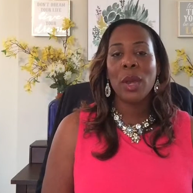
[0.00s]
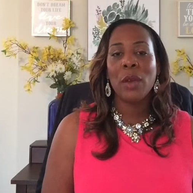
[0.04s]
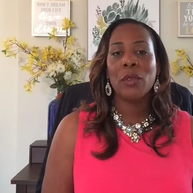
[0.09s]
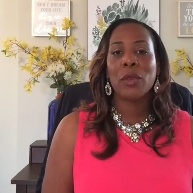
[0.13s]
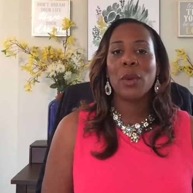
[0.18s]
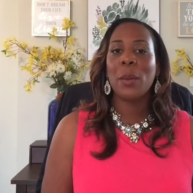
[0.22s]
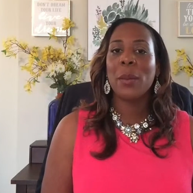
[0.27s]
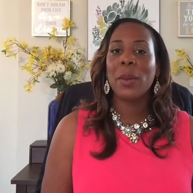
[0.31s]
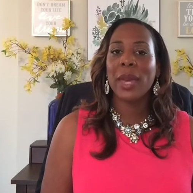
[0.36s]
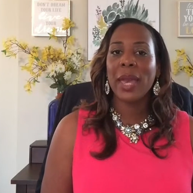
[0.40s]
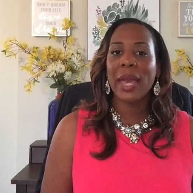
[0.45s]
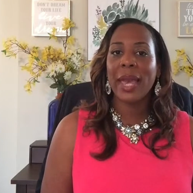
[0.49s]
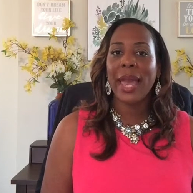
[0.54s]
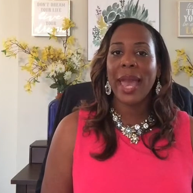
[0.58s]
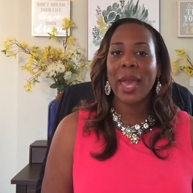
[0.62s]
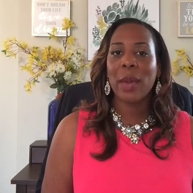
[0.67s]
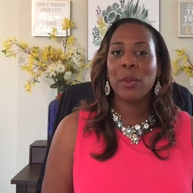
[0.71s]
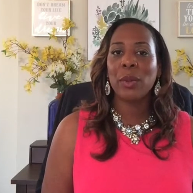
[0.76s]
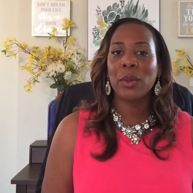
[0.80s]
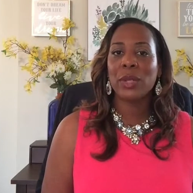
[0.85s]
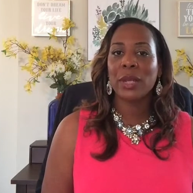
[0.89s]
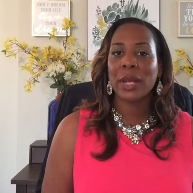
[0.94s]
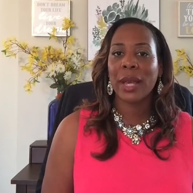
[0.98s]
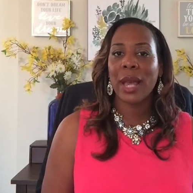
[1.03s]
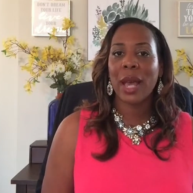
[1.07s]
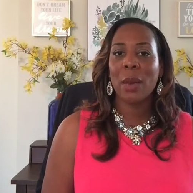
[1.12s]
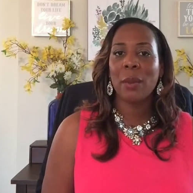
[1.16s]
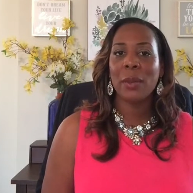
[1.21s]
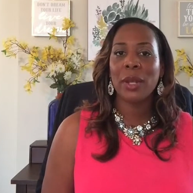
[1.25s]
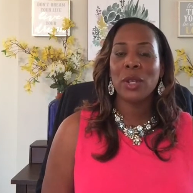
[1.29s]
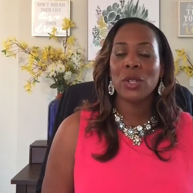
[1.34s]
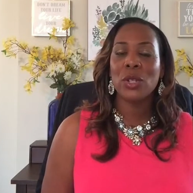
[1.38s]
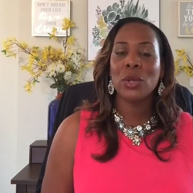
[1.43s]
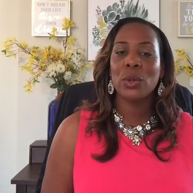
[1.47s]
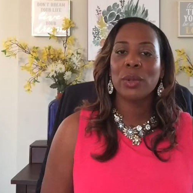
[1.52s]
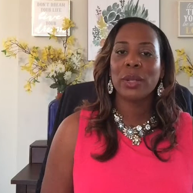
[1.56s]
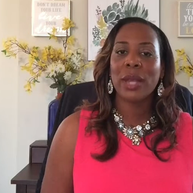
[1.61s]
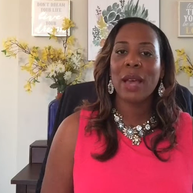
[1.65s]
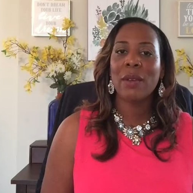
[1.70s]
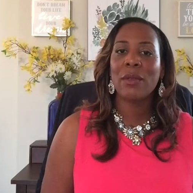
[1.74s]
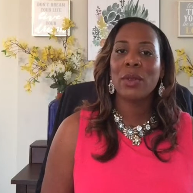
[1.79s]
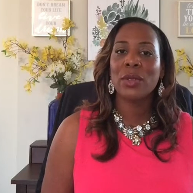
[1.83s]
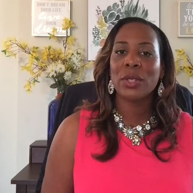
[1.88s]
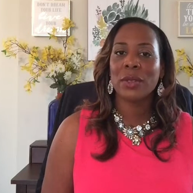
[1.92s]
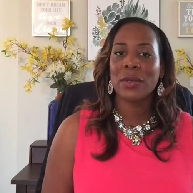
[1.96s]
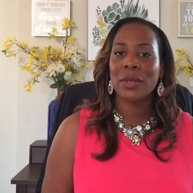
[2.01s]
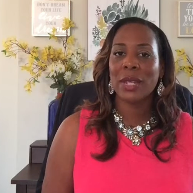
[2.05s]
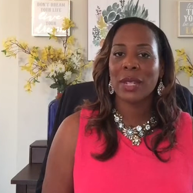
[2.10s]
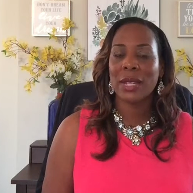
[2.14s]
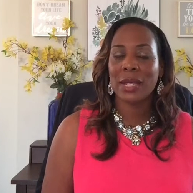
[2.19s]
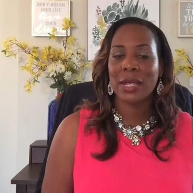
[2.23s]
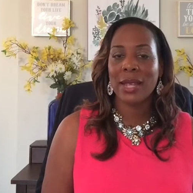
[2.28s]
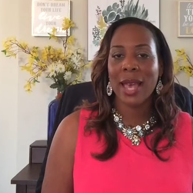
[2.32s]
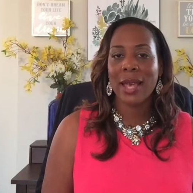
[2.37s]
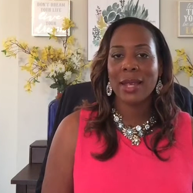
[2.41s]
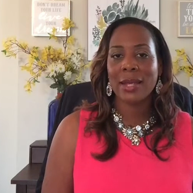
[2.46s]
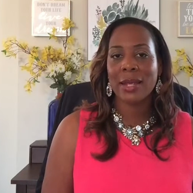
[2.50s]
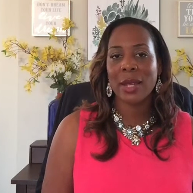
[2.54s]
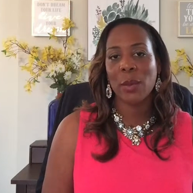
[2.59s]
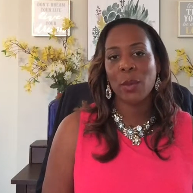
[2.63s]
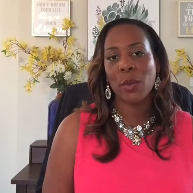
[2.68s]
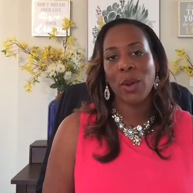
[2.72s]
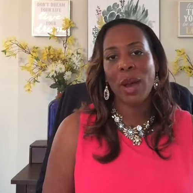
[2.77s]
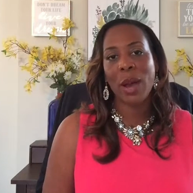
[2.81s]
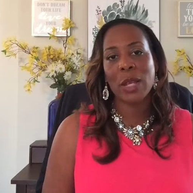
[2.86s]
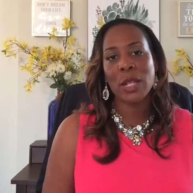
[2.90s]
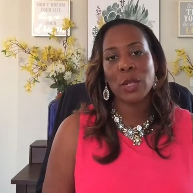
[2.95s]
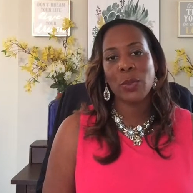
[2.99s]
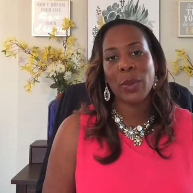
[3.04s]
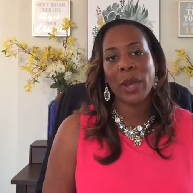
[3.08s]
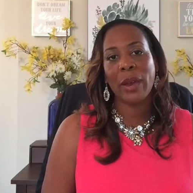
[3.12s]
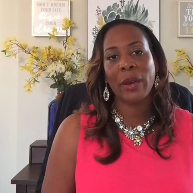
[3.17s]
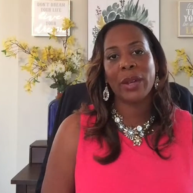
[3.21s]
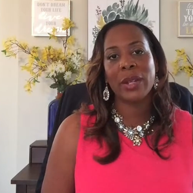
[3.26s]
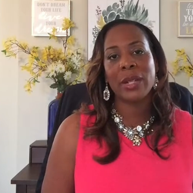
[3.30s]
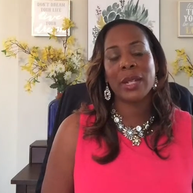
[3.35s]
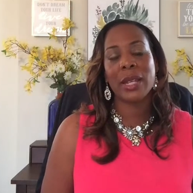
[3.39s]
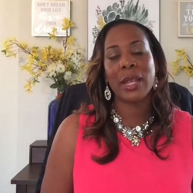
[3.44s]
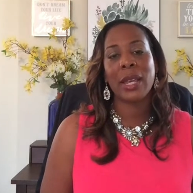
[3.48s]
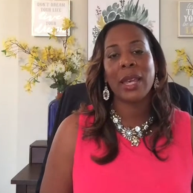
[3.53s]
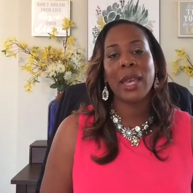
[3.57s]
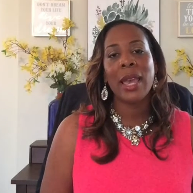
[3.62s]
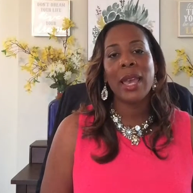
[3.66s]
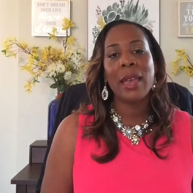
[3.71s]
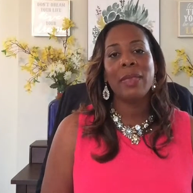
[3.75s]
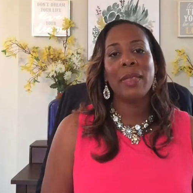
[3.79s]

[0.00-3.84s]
from being able to come into levels of success and prosperity